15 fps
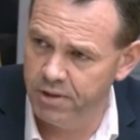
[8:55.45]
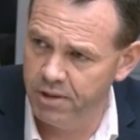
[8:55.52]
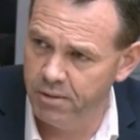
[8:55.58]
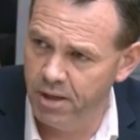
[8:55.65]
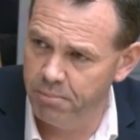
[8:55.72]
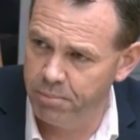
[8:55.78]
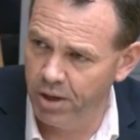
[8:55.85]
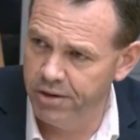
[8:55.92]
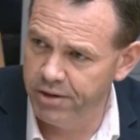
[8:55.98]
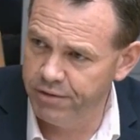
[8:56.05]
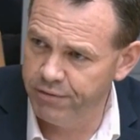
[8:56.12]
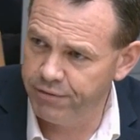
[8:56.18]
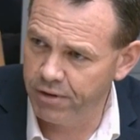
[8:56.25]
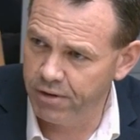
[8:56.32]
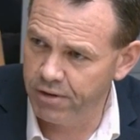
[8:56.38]
uh, applying
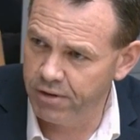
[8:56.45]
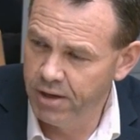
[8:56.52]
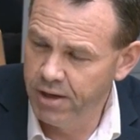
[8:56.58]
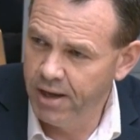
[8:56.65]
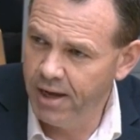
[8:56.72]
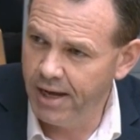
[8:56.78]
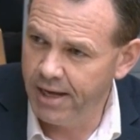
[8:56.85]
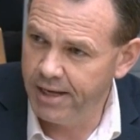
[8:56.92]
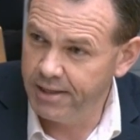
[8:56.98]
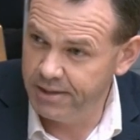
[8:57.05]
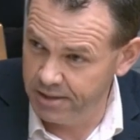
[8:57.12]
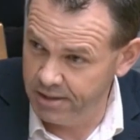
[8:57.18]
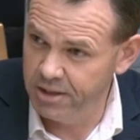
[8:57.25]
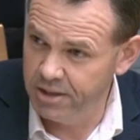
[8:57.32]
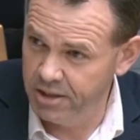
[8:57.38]
for uh,
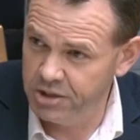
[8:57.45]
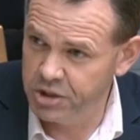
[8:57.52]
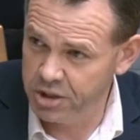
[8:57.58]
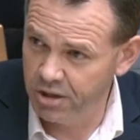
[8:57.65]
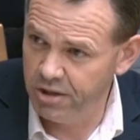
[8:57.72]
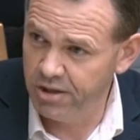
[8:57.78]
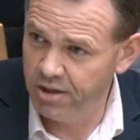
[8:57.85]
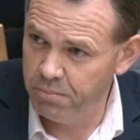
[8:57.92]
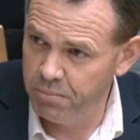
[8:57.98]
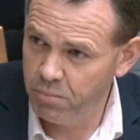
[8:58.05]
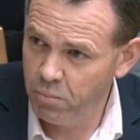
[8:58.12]
asylum.